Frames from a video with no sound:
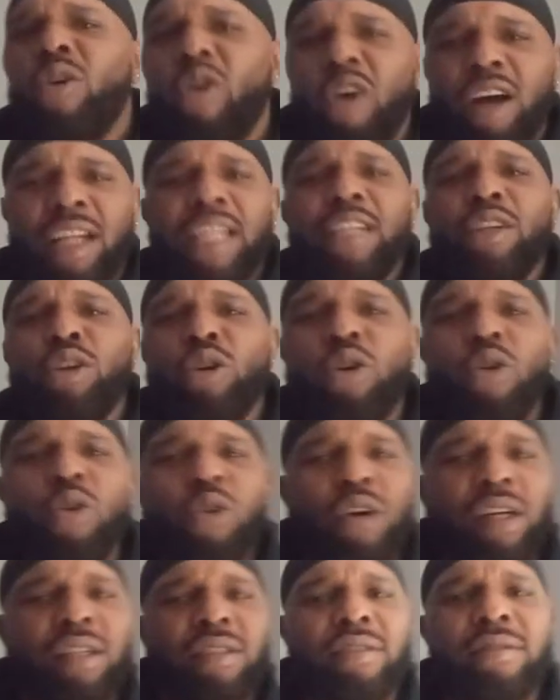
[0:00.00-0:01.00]
or in the
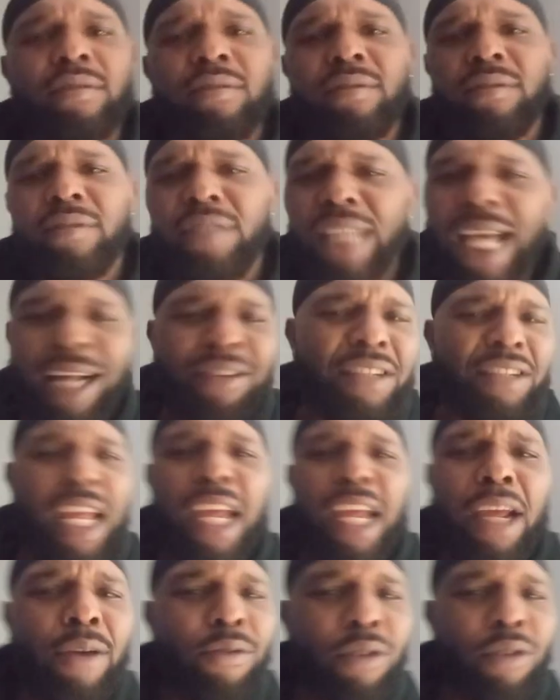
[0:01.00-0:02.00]
court. Y'all
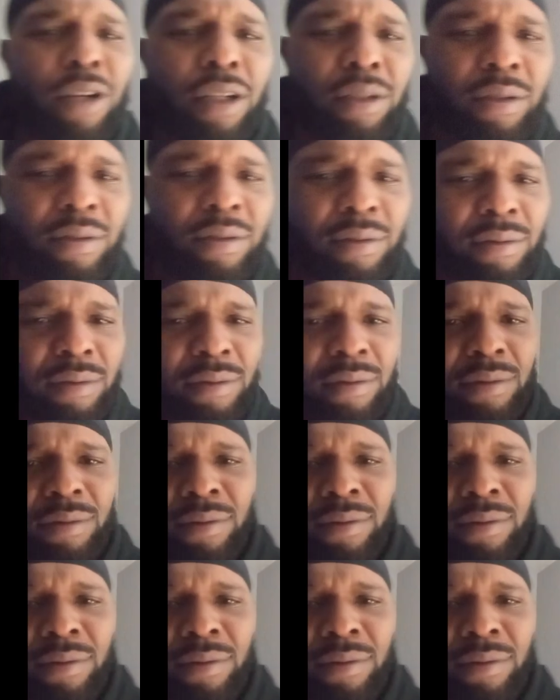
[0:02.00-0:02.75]
dead wrong.